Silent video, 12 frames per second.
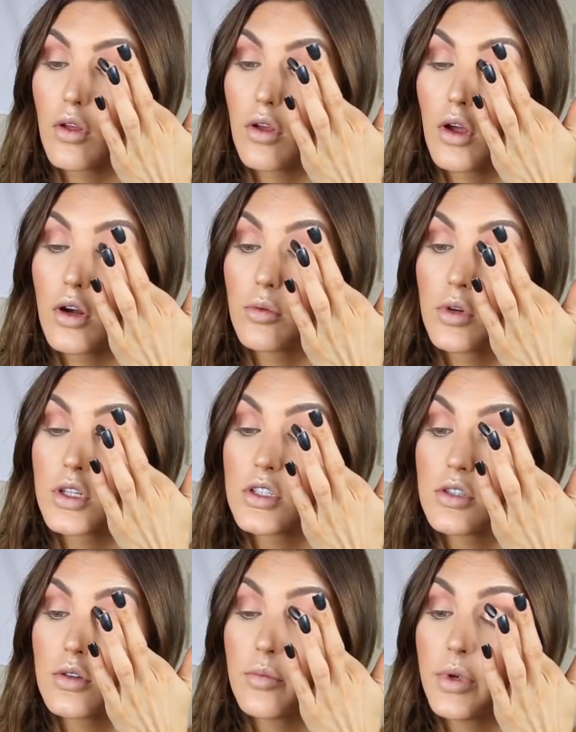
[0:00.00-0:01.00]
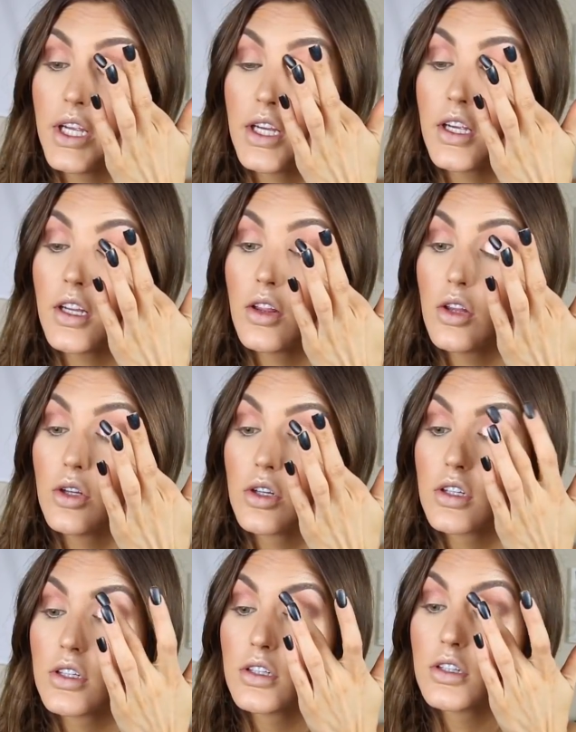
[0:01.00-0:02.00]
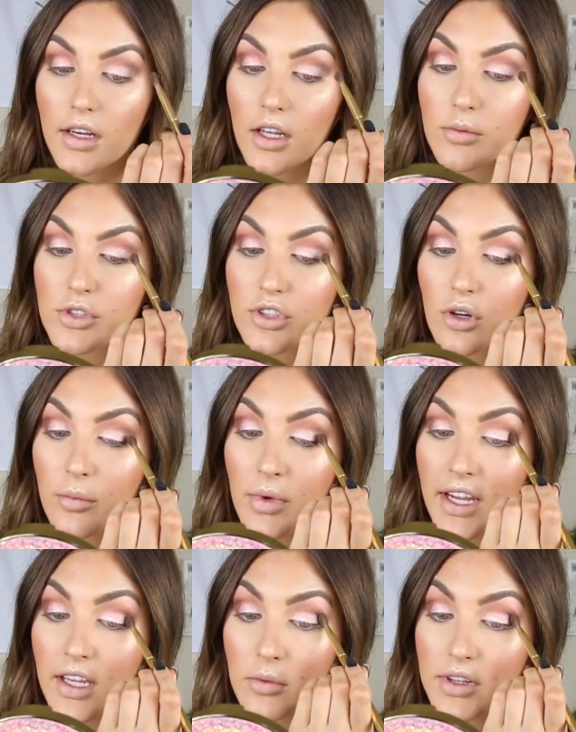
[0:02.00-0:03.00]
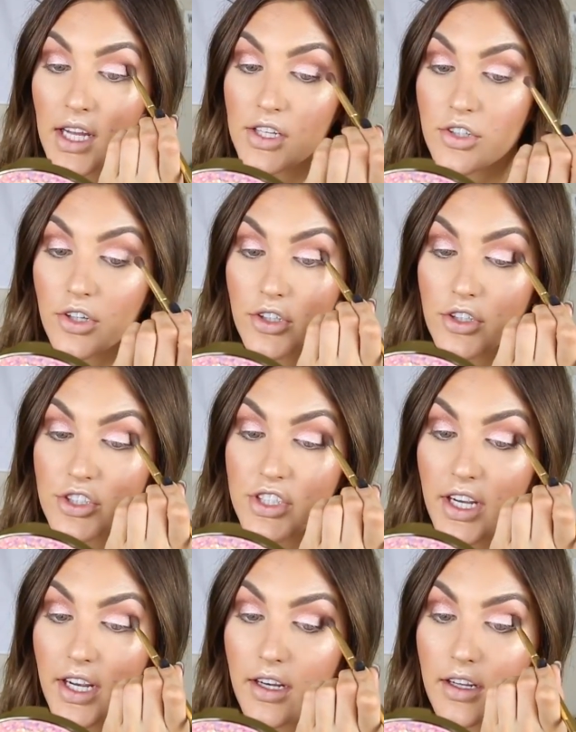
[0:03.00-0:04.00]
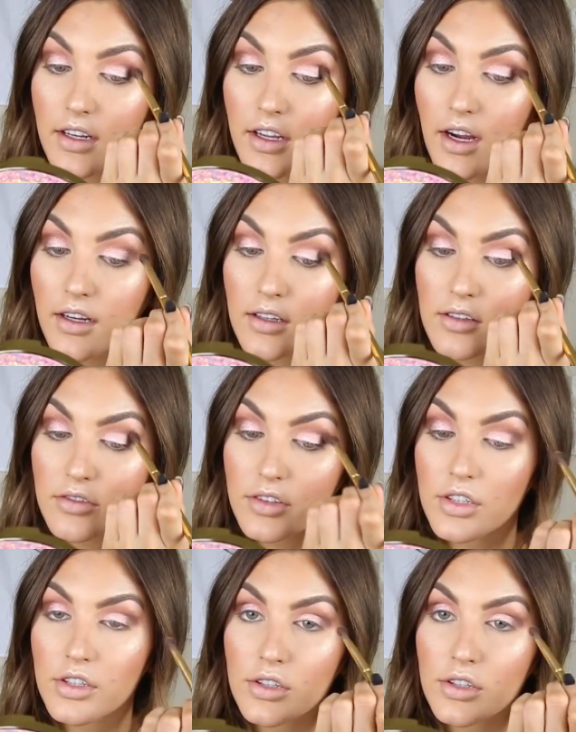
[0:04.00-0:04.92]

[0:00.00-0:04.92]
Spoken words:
kind of want it to do a pinky look. Now I'm just going back in with that darker shade and kind of